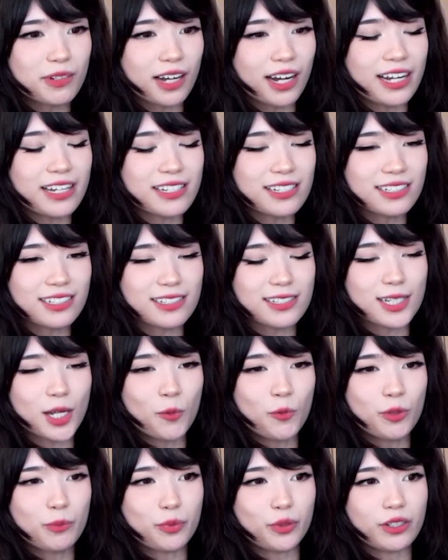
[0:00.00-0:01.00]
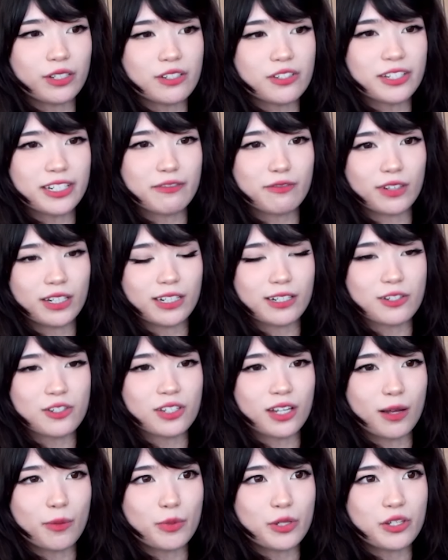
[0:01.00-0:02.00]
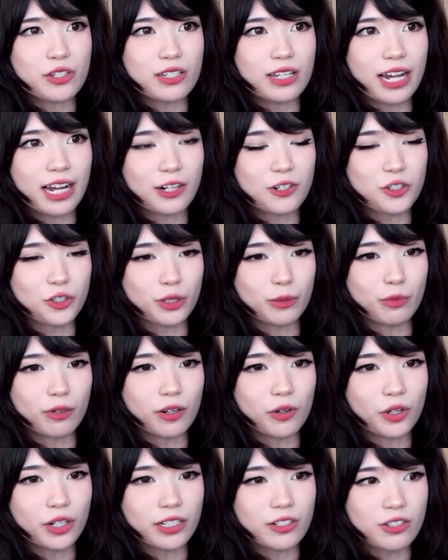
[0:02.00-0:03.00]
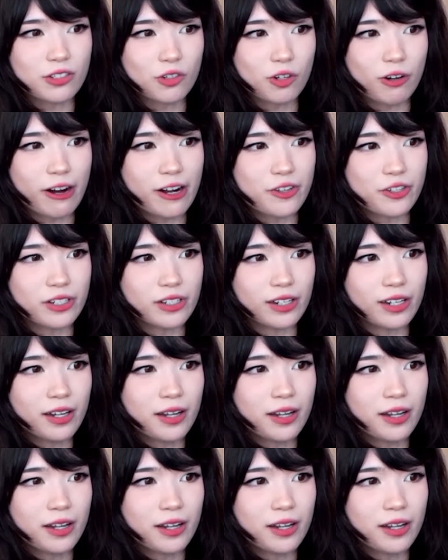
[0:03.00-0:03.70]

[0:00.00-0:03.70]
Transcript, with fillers: Guys, can someone please give Nick a sub? He's actually broke. It's crazy.